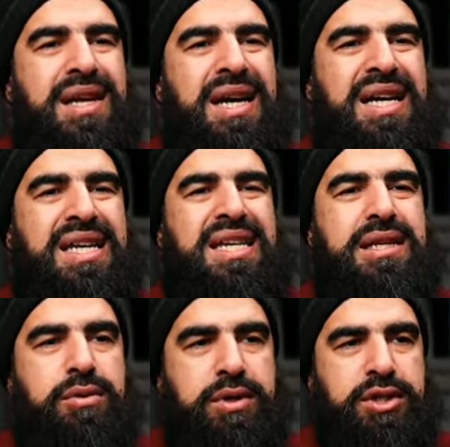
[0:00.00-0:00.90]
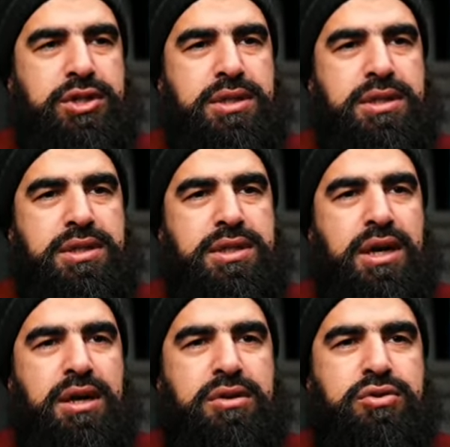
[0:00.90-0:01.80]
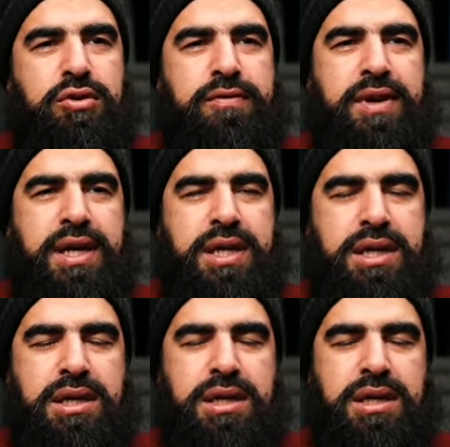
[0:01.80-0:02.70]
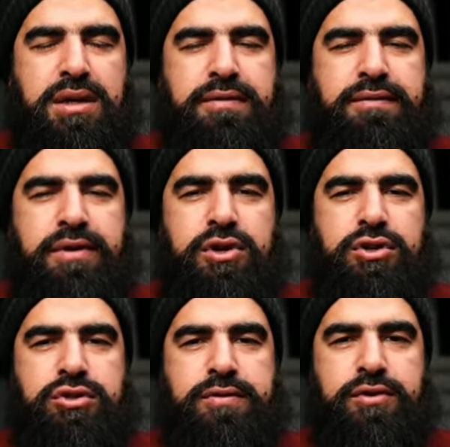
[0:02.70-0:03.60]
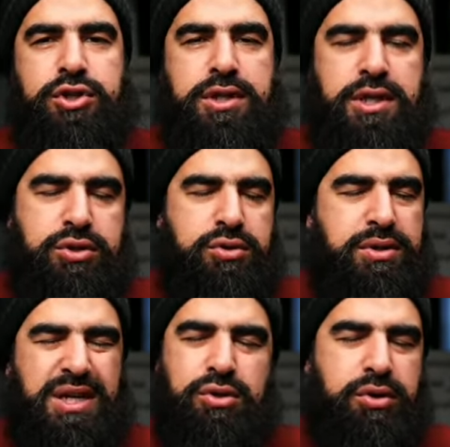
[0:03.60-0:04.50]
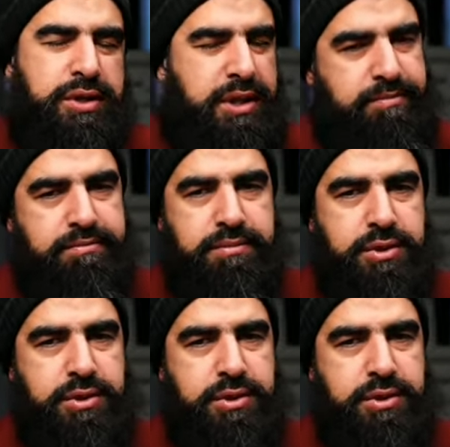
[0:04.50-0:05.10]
API, the questions that are sort of like very controversial issues, I don't go into them.